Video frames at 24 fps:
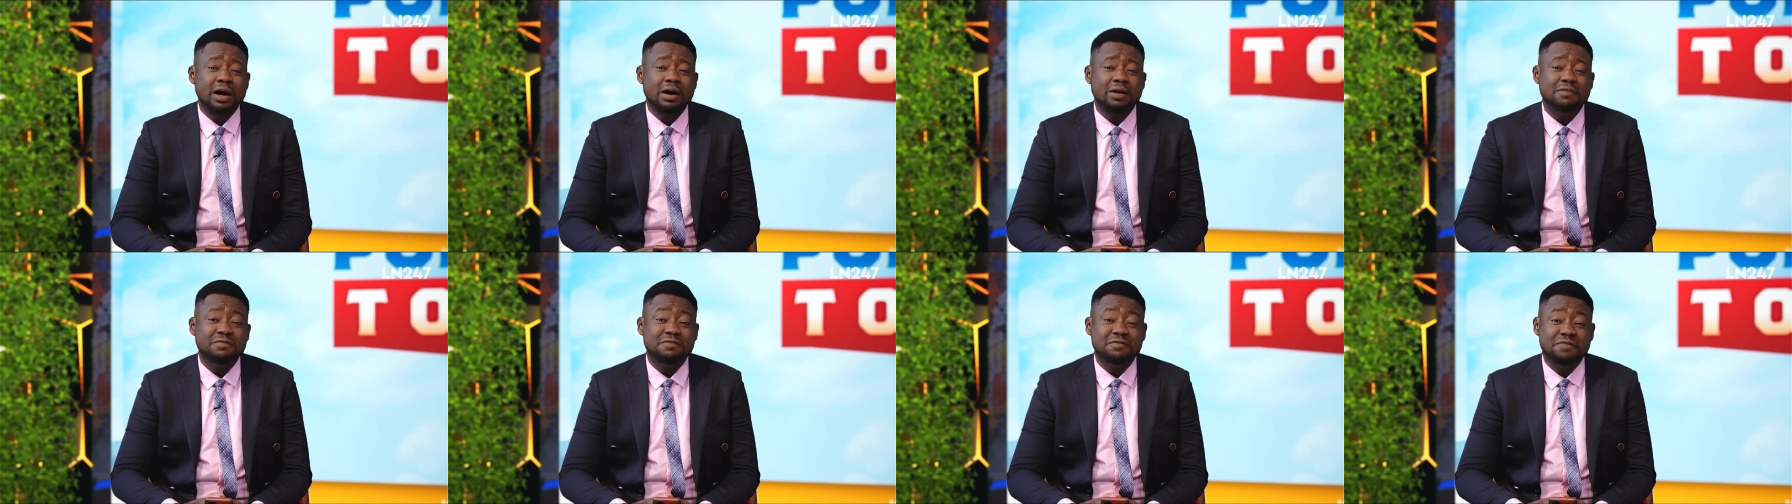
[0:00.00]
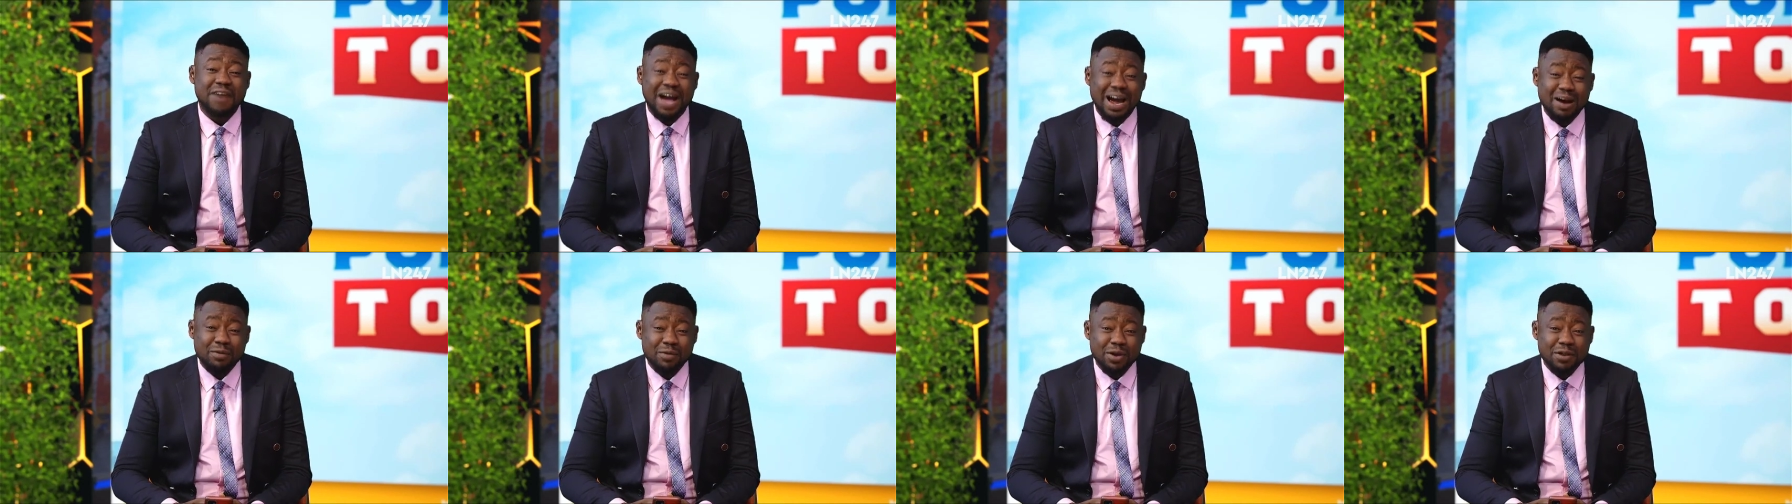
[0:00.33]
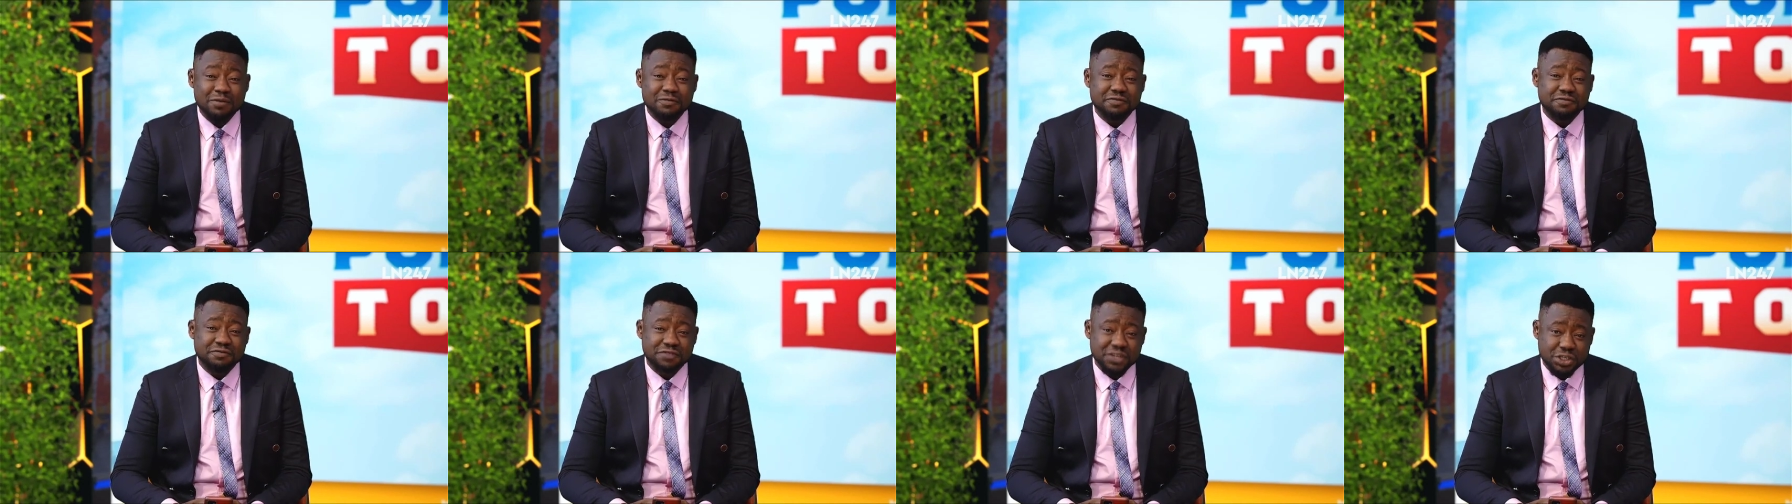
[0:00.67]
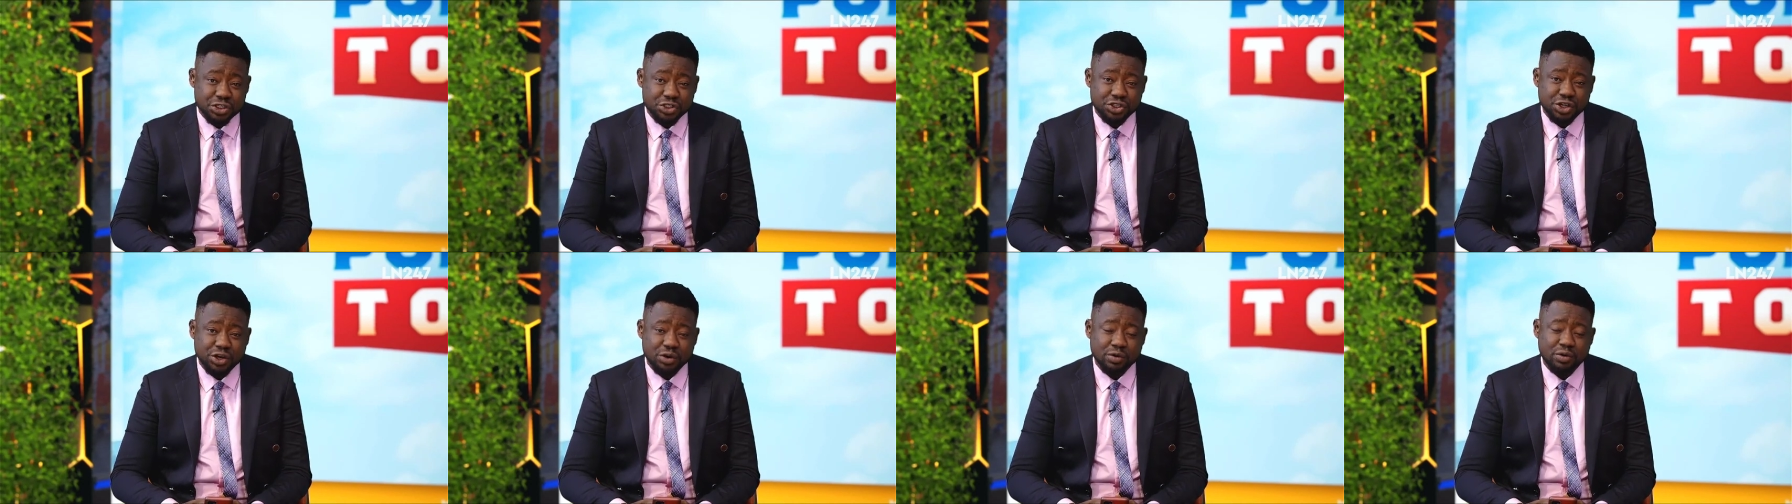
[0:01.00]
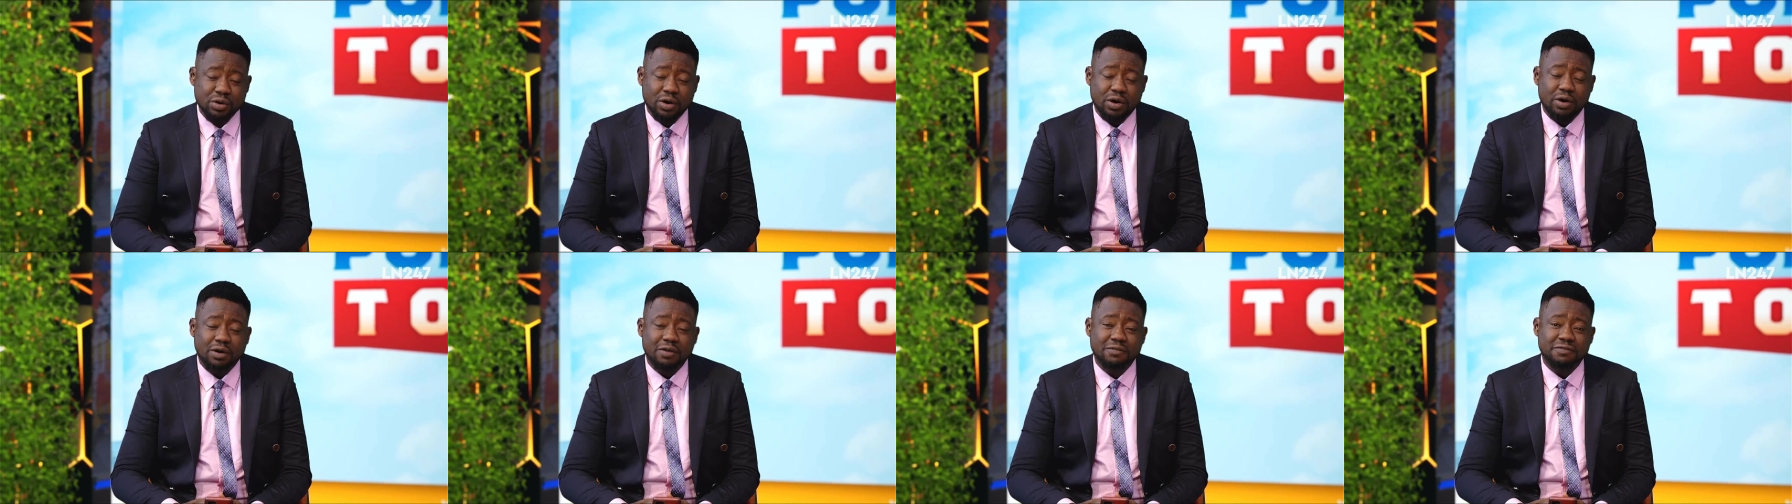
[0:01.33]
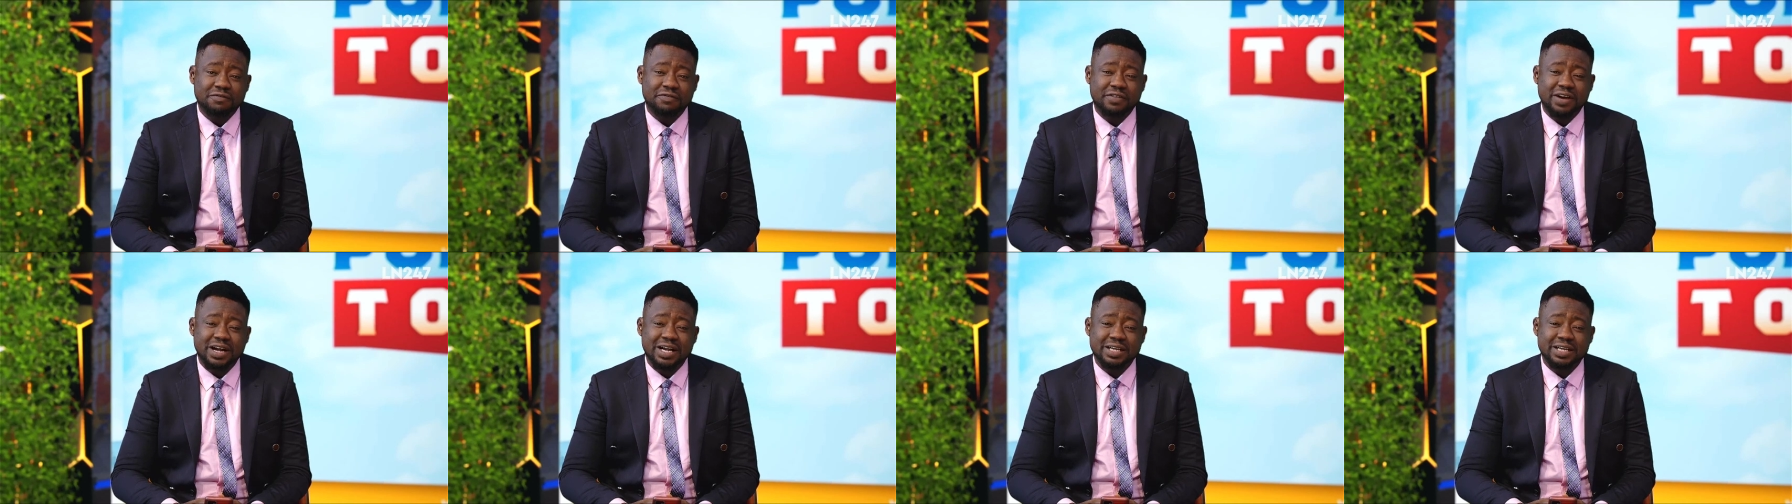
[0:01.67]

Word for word: a viral video of